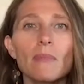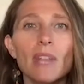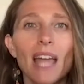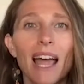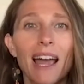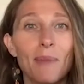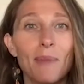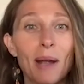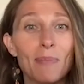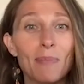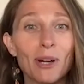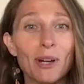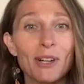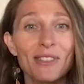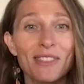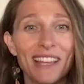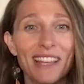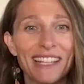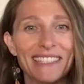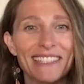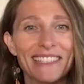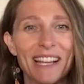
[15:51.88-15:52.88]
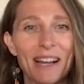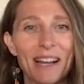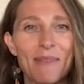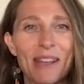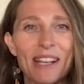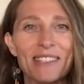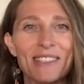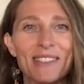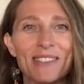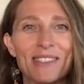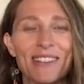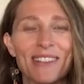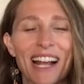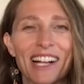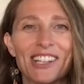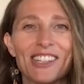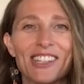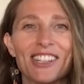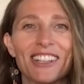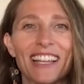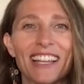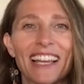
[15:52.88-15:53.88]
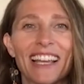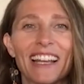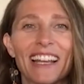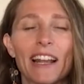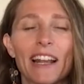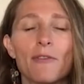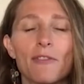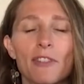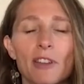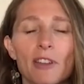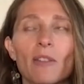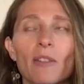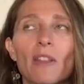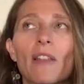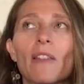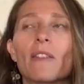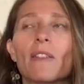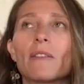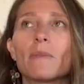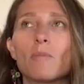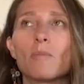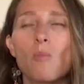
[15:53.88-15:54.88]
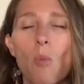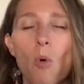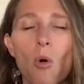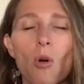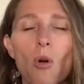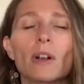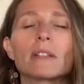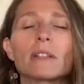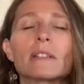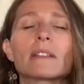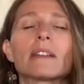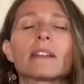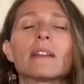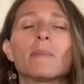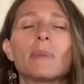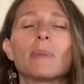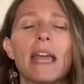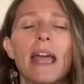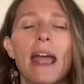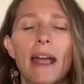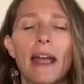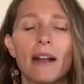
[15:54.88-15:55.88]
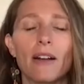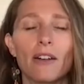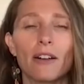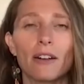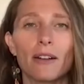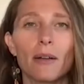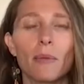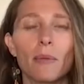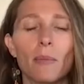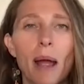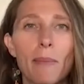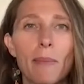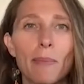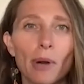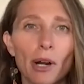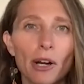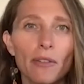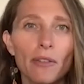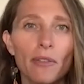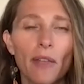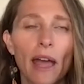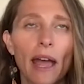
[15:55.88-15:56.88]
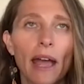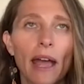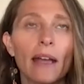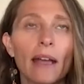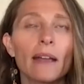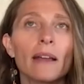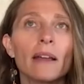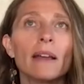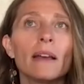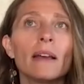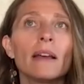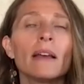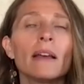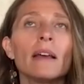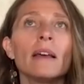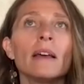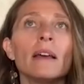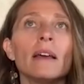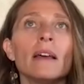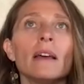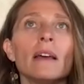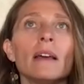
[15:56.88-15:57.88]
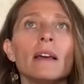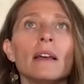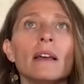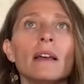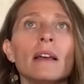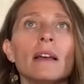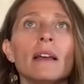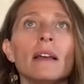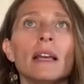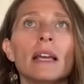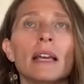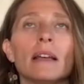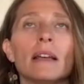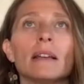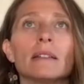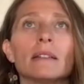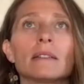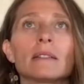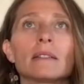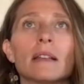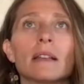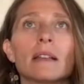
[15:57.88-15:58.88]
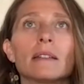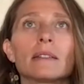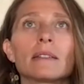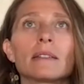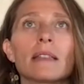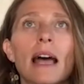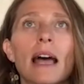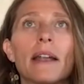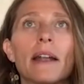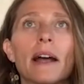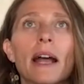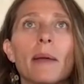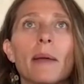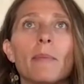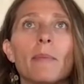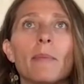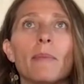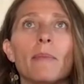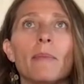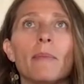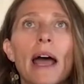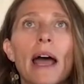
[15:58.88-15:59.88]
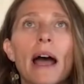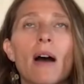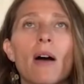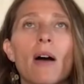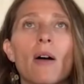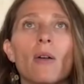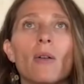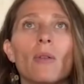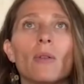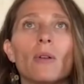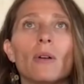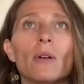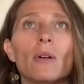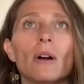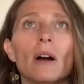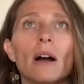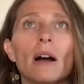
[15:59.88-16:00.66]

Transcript: and my birthday is coming soon, actually, and I feel that more is going to be anchored on my birthday, is that I'm now